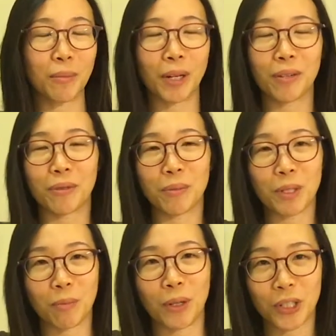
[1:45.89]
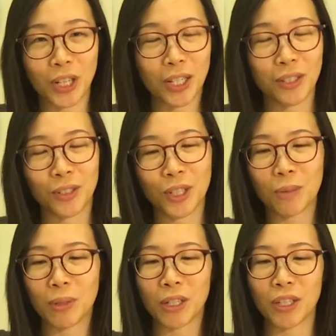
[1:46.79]
break from this project,
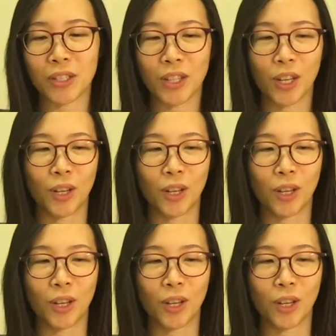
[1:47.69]
just because